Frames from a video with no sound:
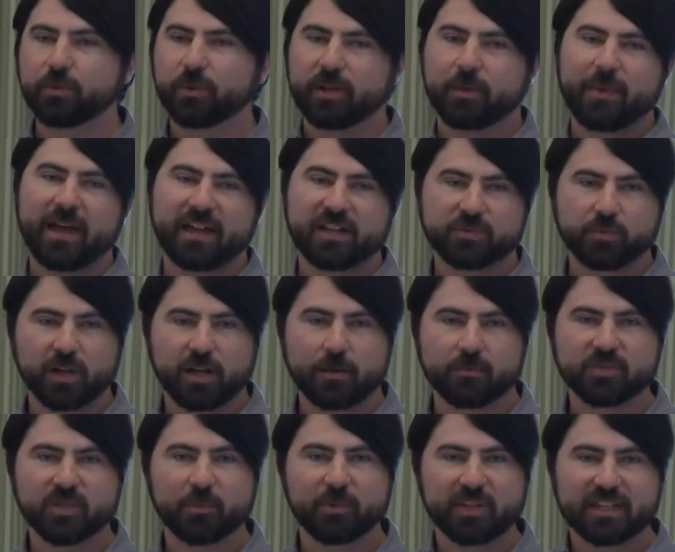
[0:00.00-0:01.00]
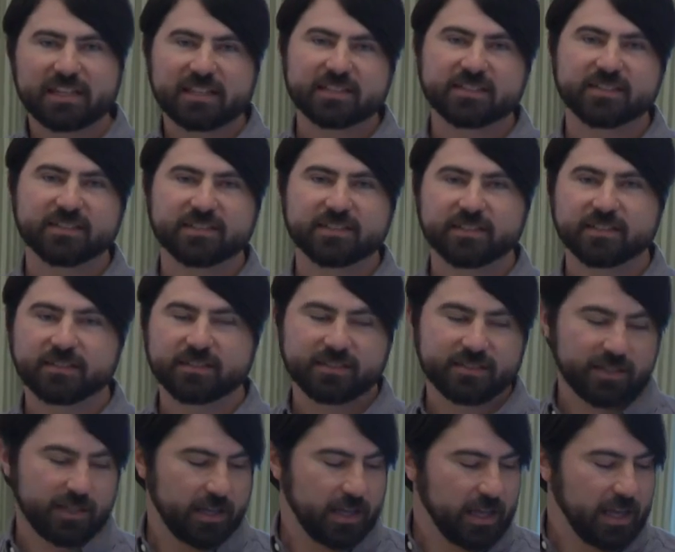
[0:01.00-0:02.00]
want to manage what comes up on the
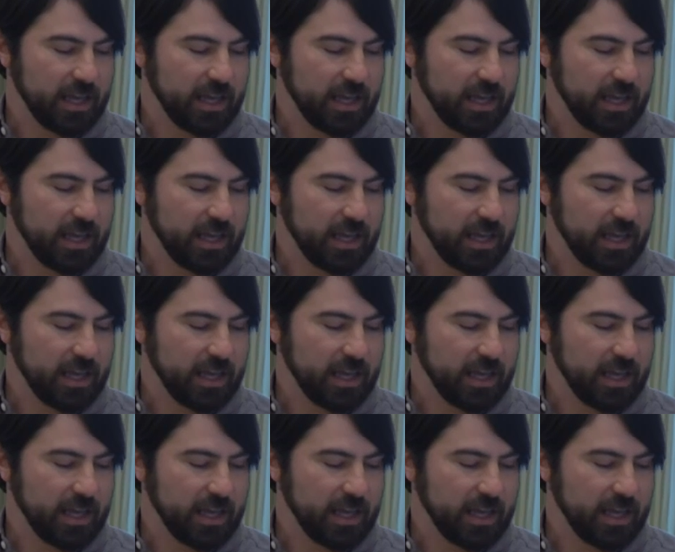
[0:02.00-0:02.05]
instances.